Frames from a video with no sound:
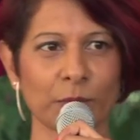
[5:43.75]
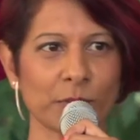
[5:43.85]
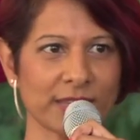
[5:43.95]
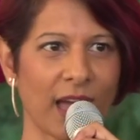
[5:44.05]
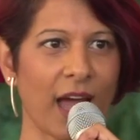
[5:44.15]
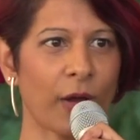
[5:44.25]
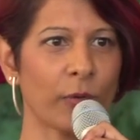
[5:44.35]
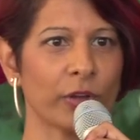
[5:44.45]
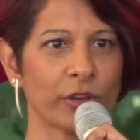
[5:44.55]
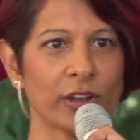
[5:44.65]
It was how
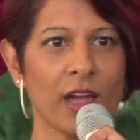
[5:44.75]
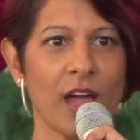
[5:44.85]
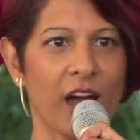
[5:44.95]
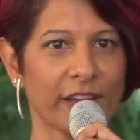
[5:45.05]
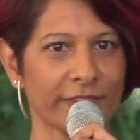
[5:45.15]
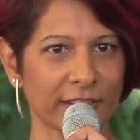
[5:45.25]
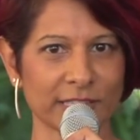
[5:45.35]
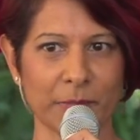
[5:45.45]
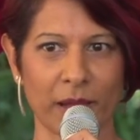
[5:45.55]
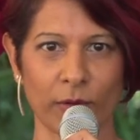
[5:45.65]
good I felt
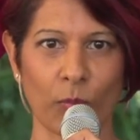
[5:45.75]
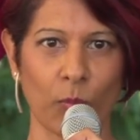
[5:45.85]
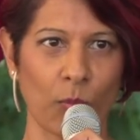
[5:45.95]
about